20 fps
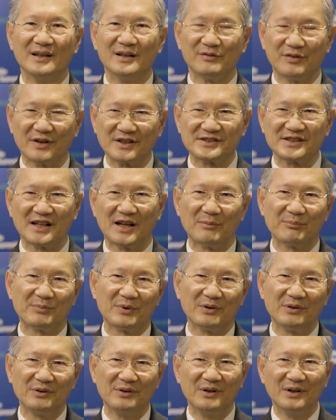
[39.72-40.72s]
For
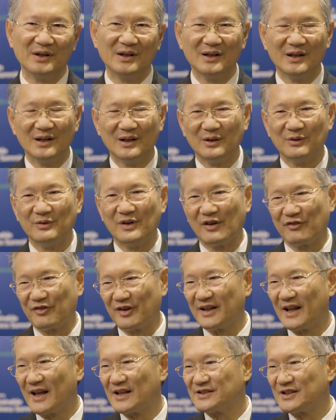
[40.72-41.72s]
example, we are
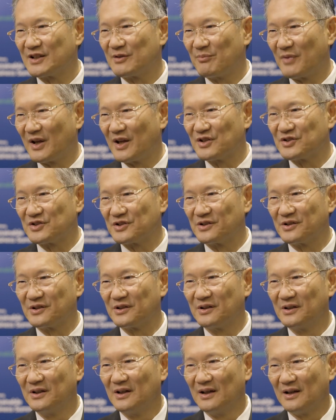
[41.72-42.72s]
financing
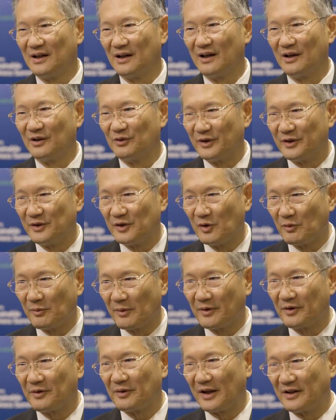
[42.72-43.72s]
major
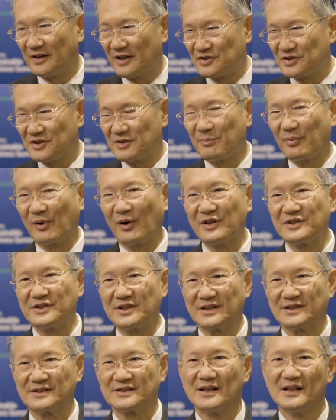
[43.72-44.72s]
renewable energy
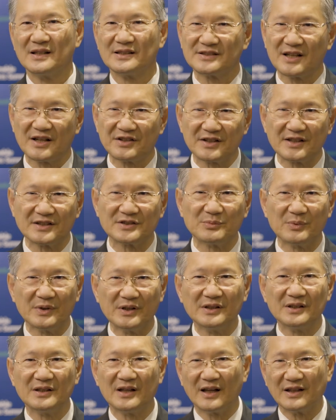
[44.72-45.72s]
projects such as
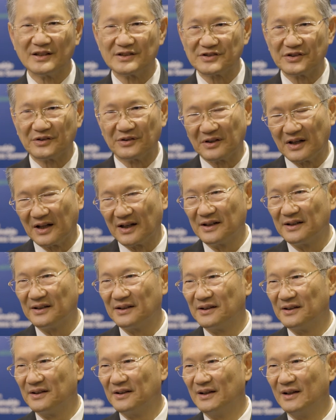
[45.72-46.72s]
wind and solar.
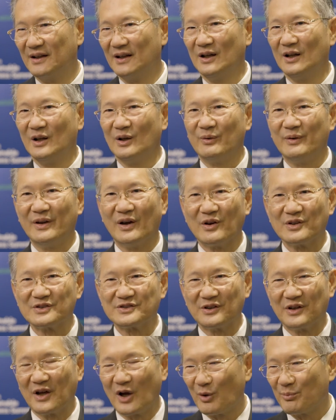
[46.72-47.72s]
We are
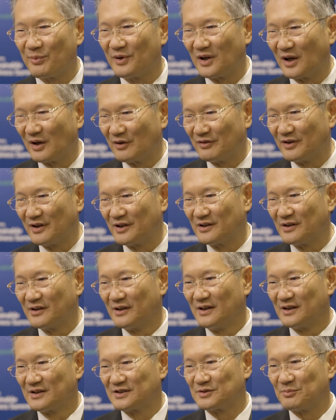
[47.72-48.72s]
also helping our
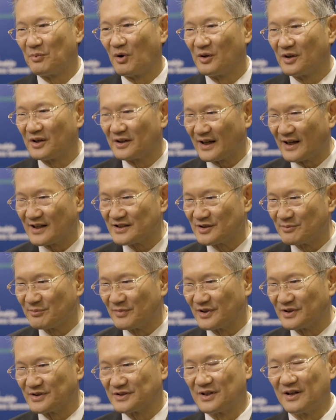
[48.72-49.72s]
smaller
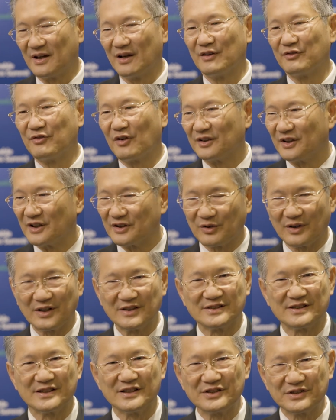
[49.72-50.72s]
customers for the
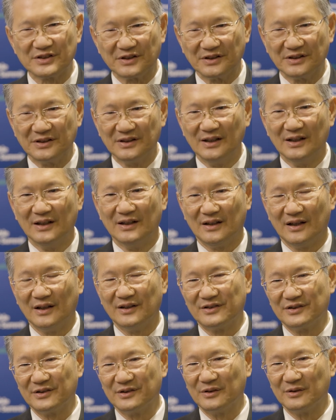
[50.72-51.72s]
transition
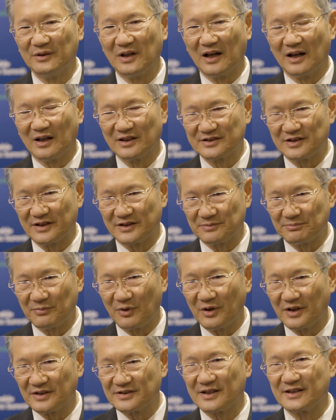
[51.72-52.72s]
into a
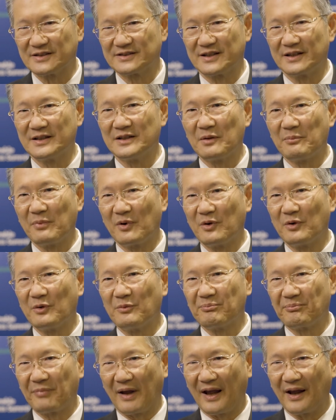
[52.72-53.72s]
more sustainable
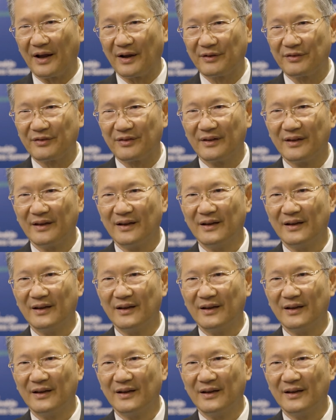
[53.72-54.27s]
path,